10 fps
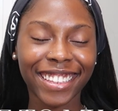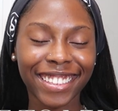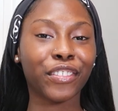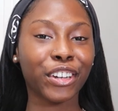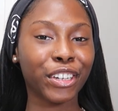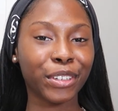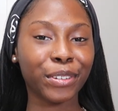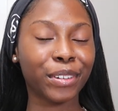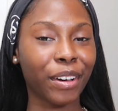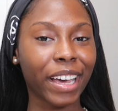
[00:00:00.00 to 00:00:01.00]
If you're
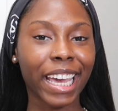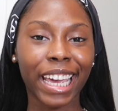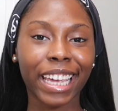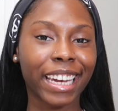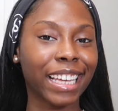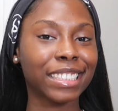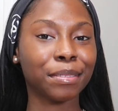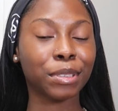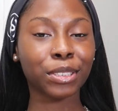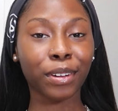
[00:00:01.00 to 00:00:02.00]
new, go ahead and hit that
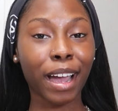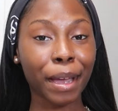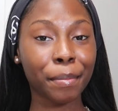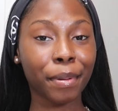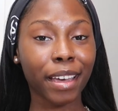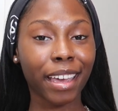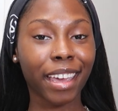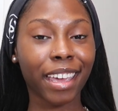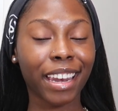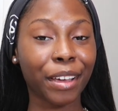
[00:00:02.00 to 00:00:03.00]
subscribe button,